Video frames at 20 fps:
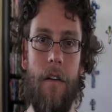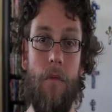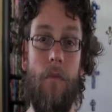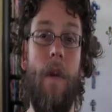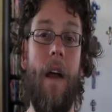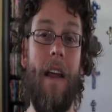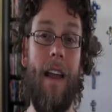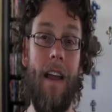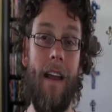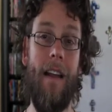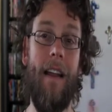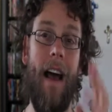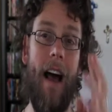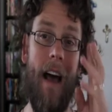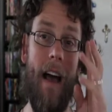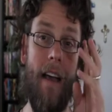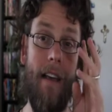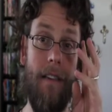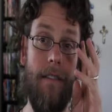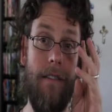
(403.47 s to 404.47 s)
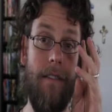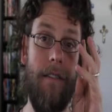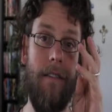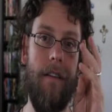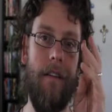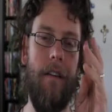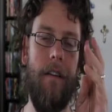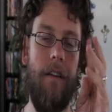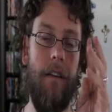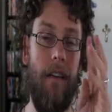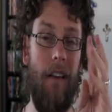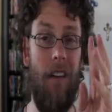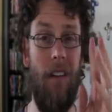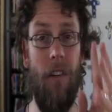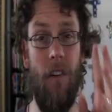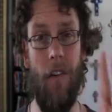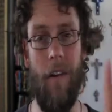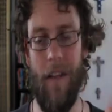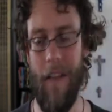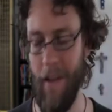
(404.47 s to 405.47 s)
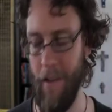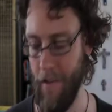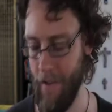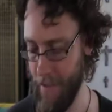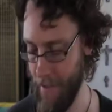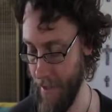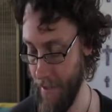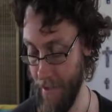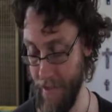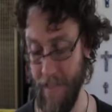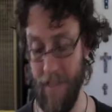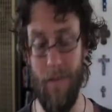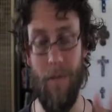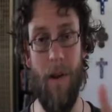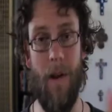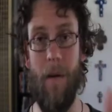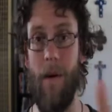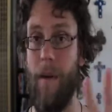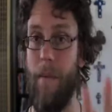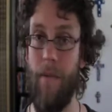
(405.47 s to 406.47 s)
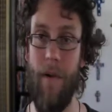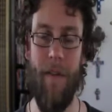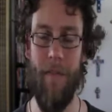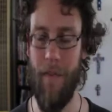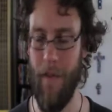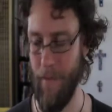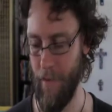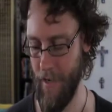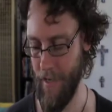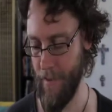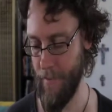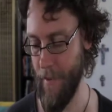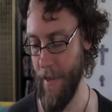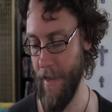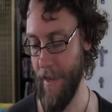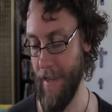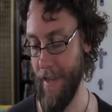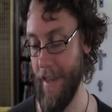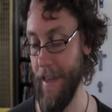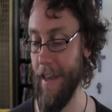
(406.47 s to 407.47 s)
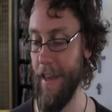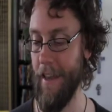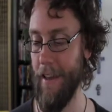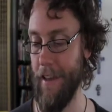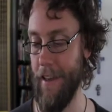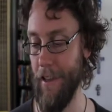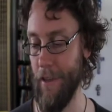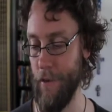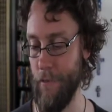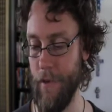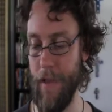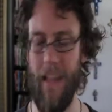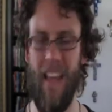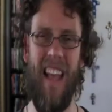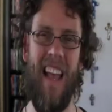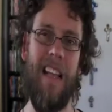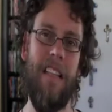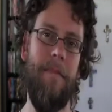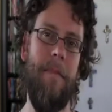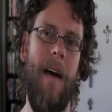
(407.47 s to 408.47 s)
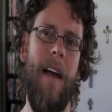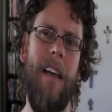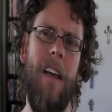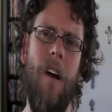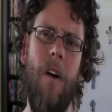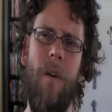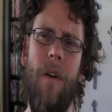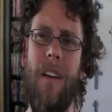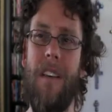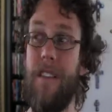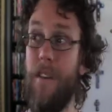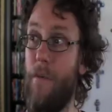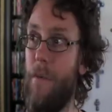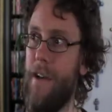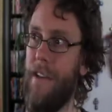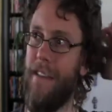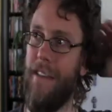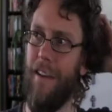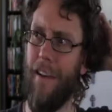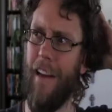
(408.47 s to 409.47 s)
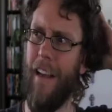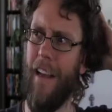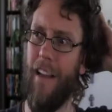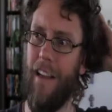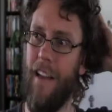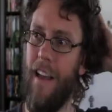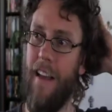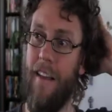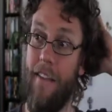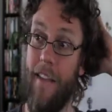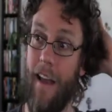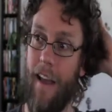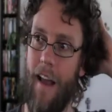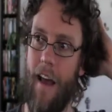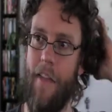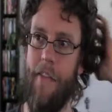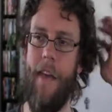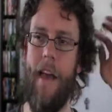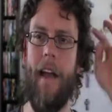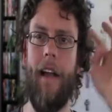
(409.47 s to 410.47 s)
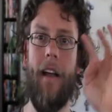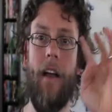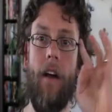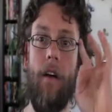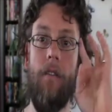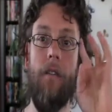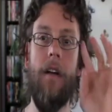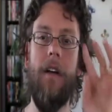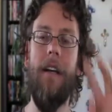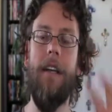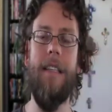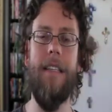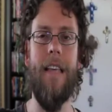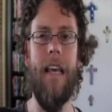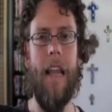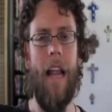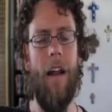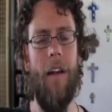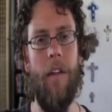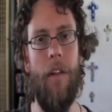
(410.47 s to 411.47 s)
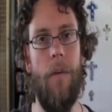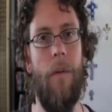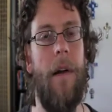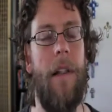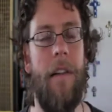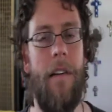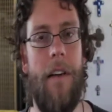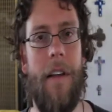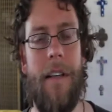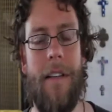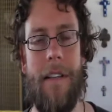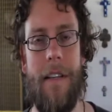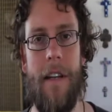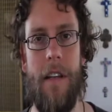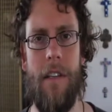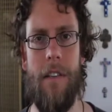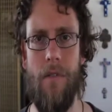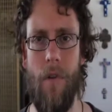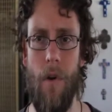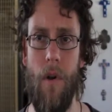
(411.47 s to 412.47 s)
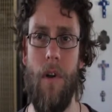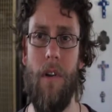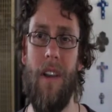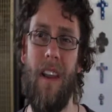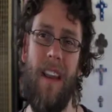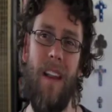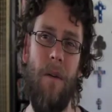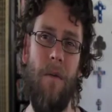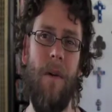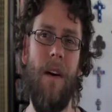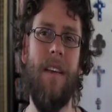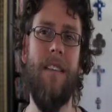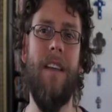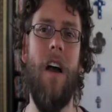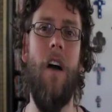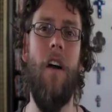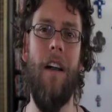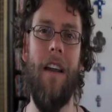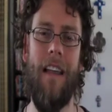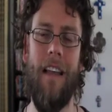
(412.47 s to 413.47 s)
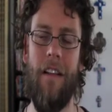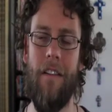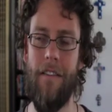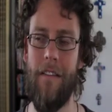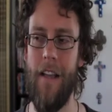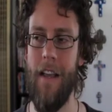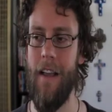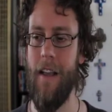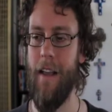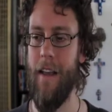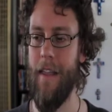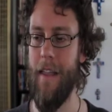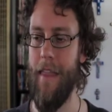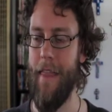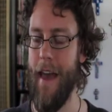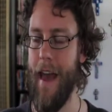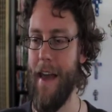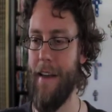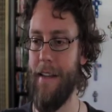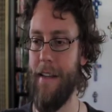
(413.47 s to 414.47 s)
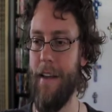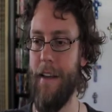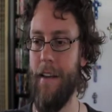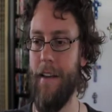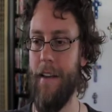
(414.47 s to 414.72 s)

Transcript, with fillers: Recognize your guilt, and this is what I want to speak. Guilt really gets my goat, because it was their guilt that got that goat sent out to the wilderness and destroyed, and it was our guilt that